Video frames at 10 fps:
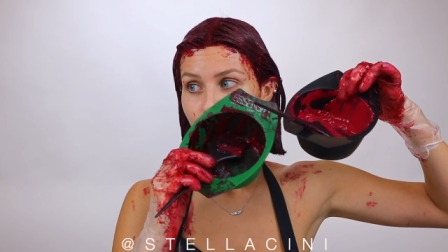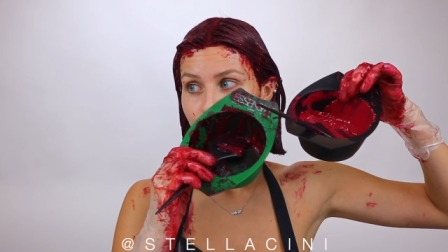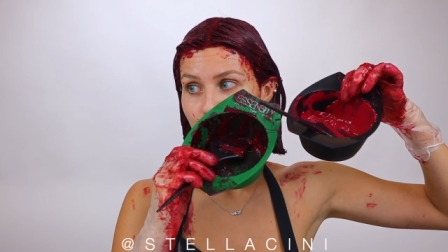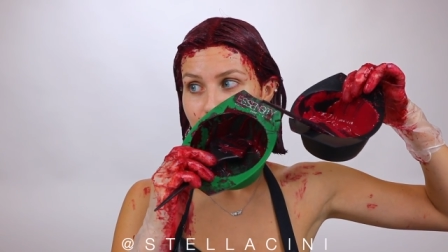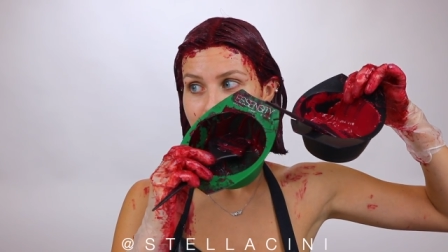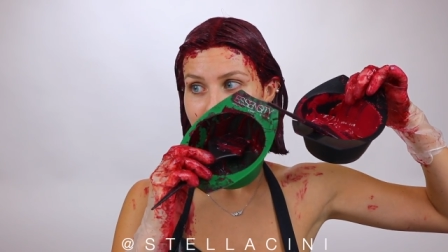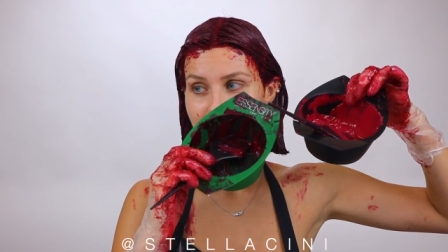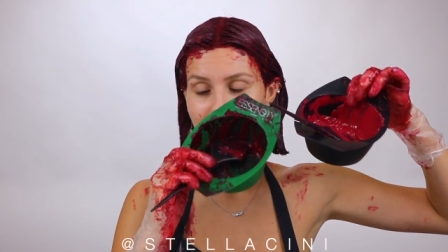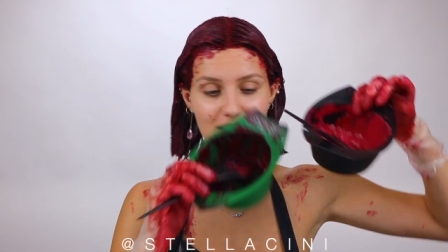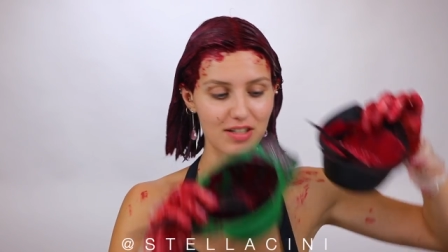You can see
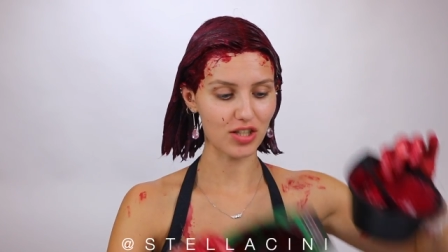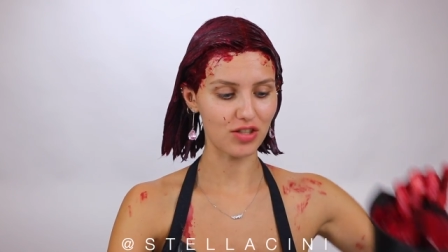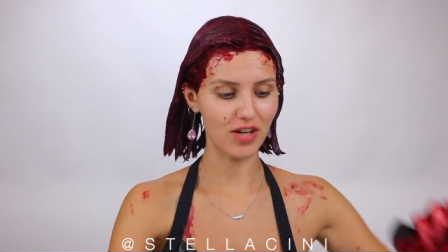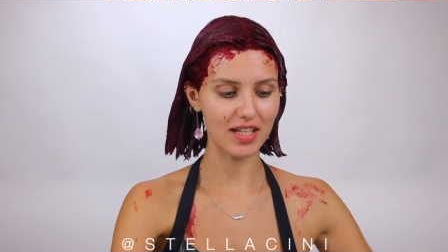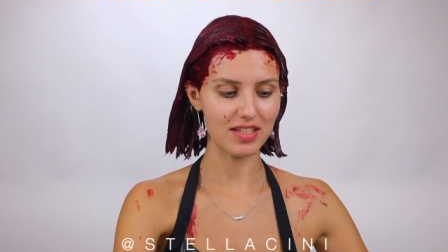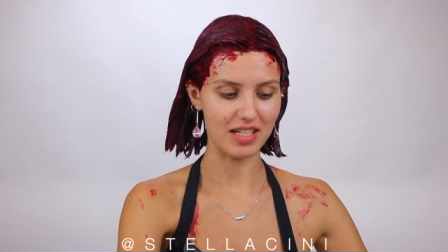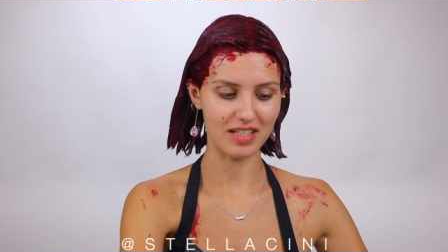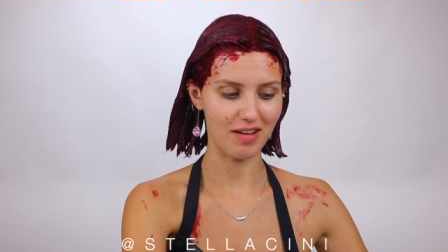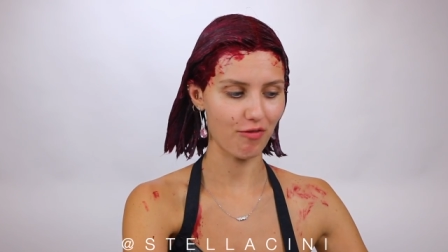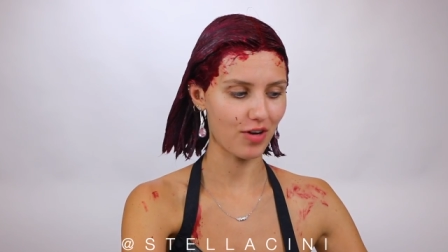that there's a drastic
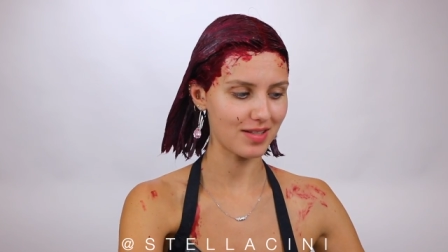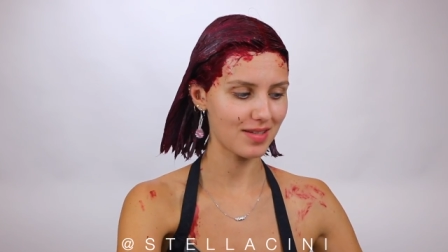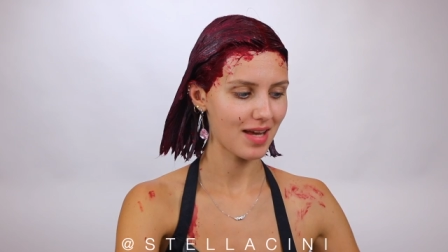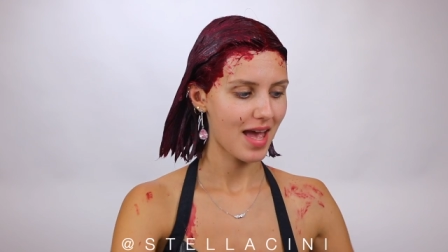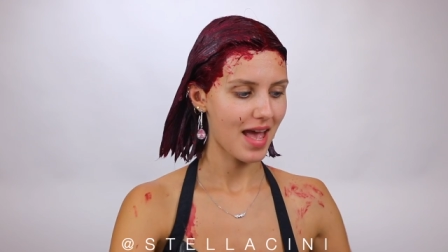difference